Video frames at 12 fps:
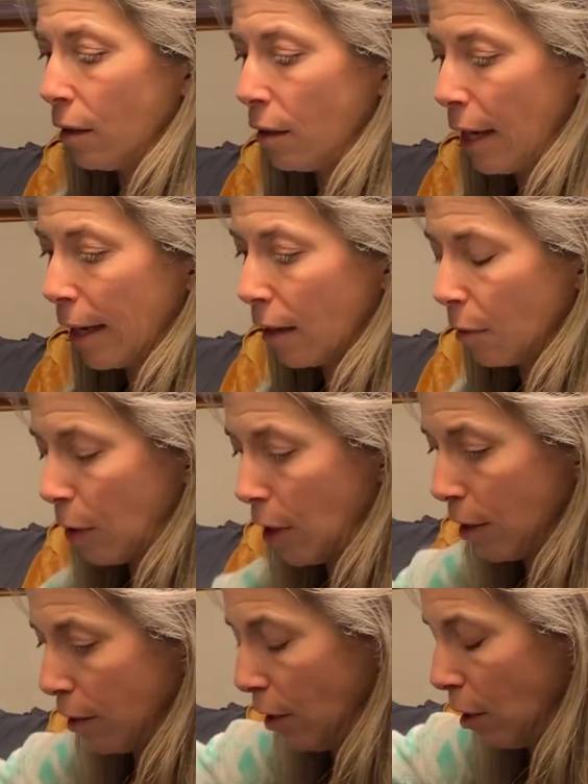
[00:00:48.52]
Take it apart
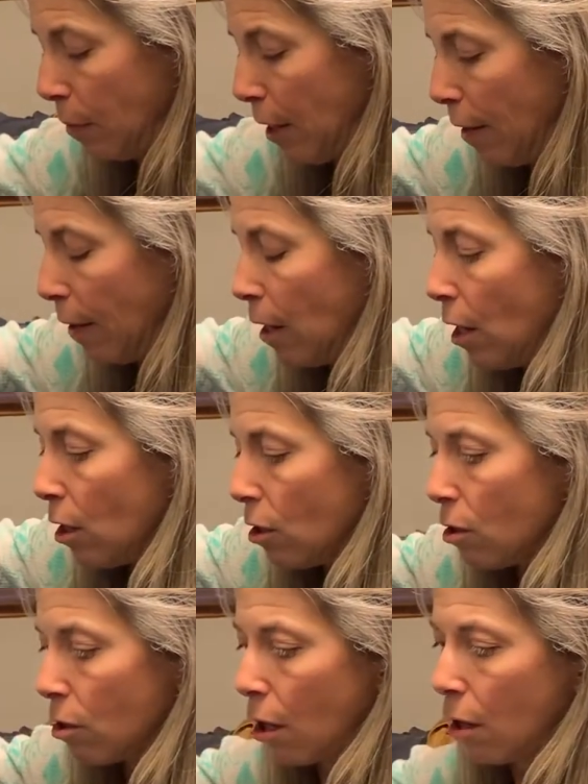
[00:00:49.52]
a little bit.
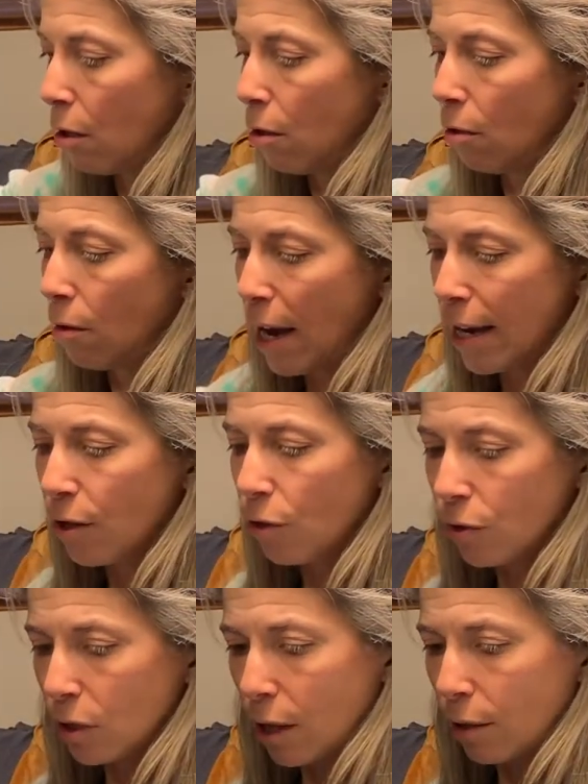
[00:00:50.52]
So I
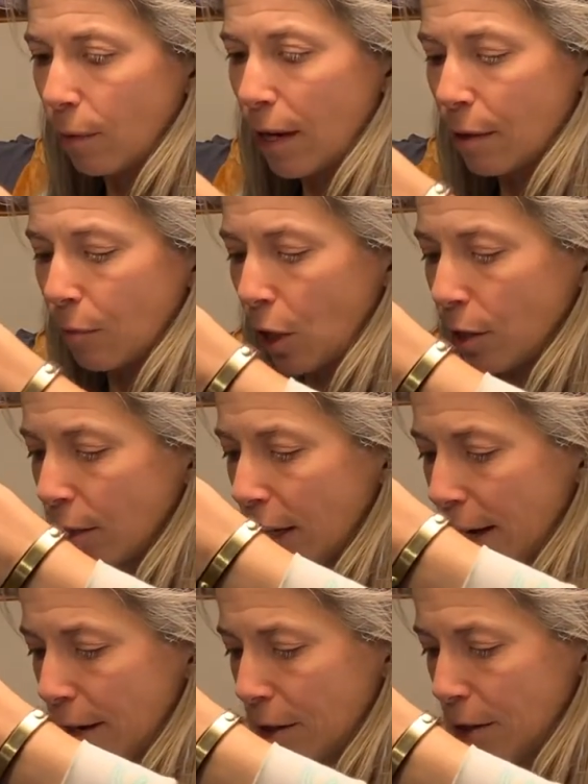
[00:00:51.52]
use a running
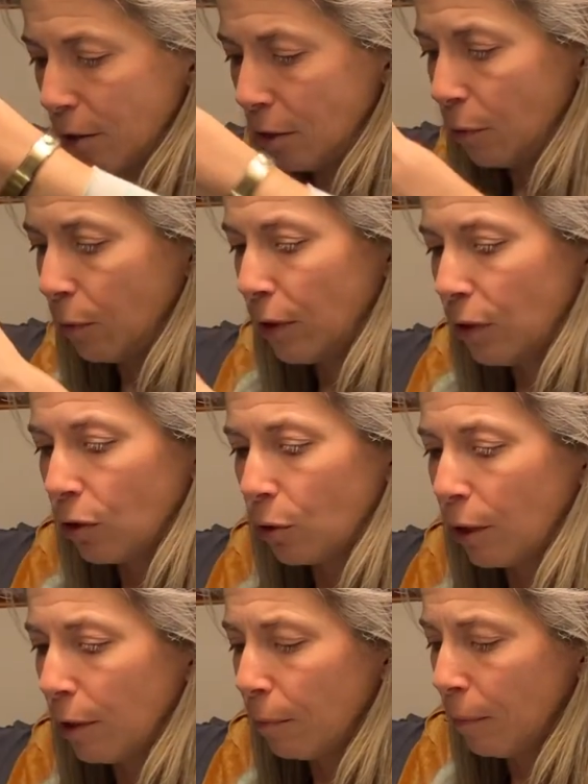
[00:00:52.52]
martingale with
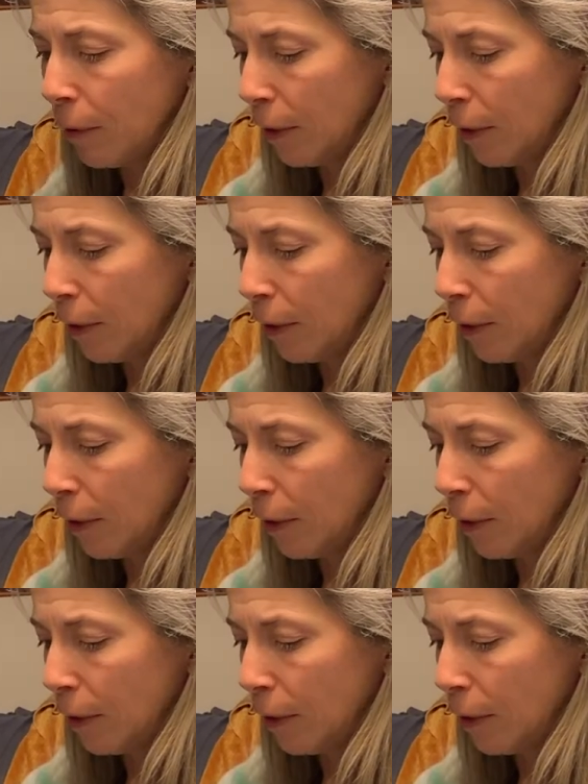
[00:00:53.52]
Storm.